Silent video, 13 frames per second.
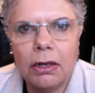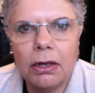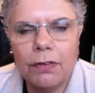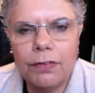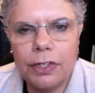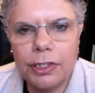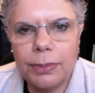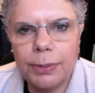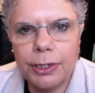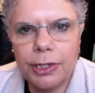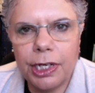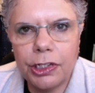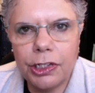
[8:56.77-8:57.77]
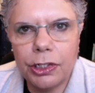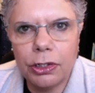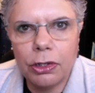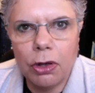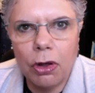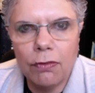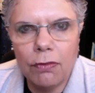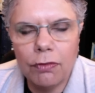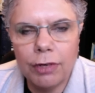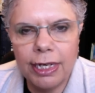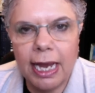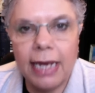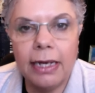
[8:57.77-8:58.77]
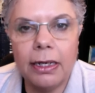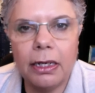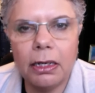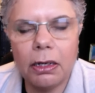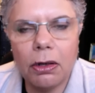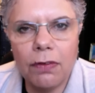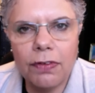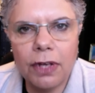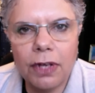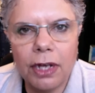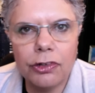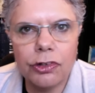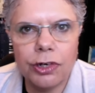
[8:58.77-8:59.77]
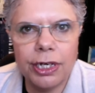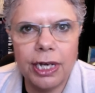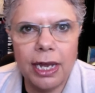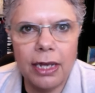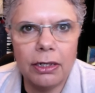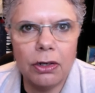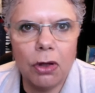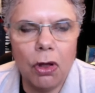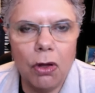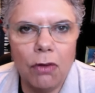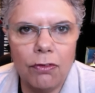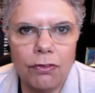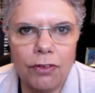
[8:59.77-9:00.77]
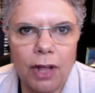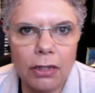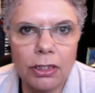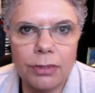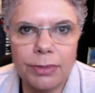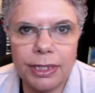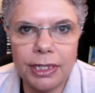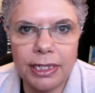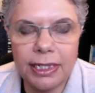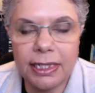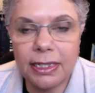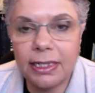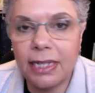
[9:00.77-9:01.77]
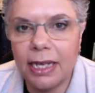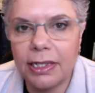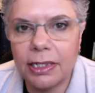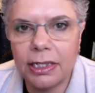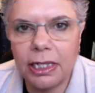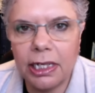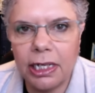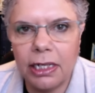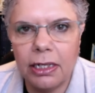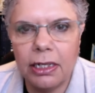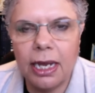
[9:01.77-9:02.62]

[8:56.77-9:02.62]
of dispossession, of regaining of country, and of ultimate success in